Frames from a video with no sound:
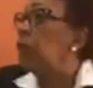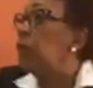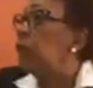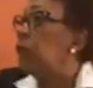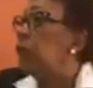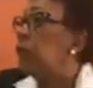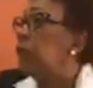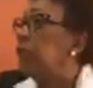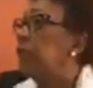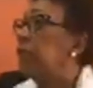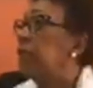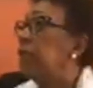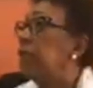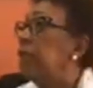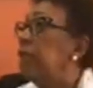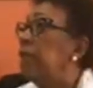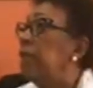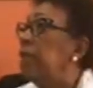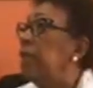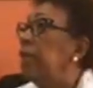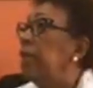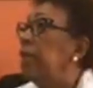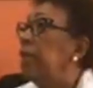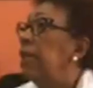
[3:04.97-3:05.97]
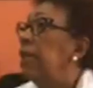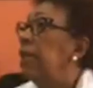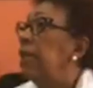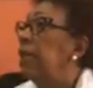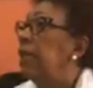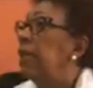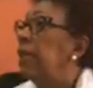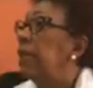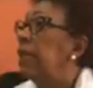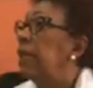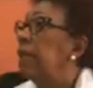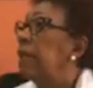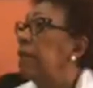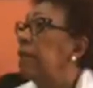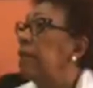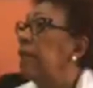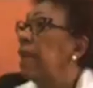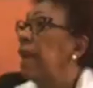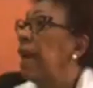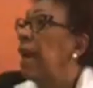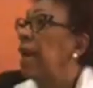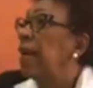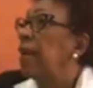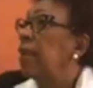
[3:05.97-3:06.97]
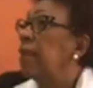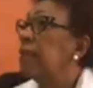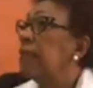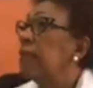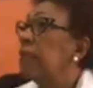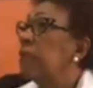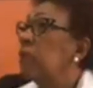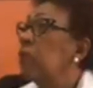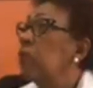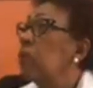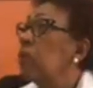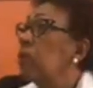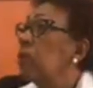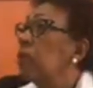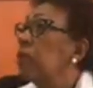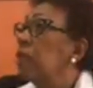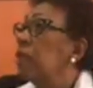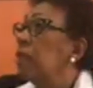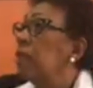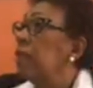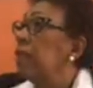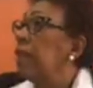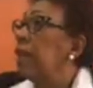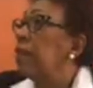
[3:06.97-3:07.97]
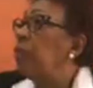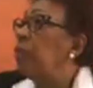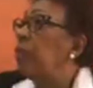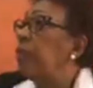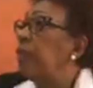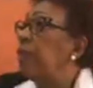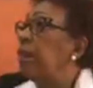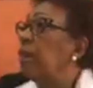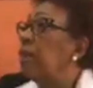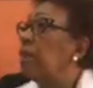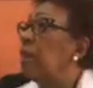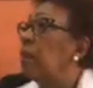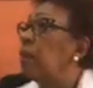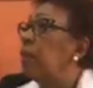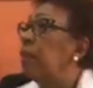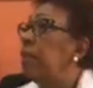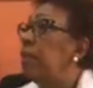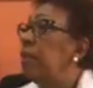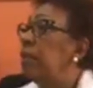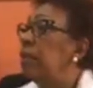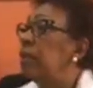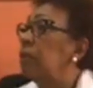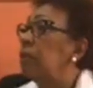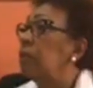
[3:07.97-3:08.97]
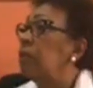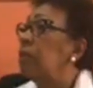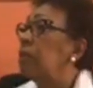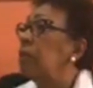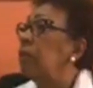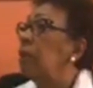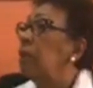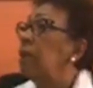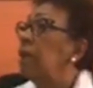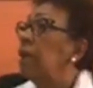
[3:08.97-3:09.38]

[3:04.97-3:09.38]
Council is the highest court that we can appeal to.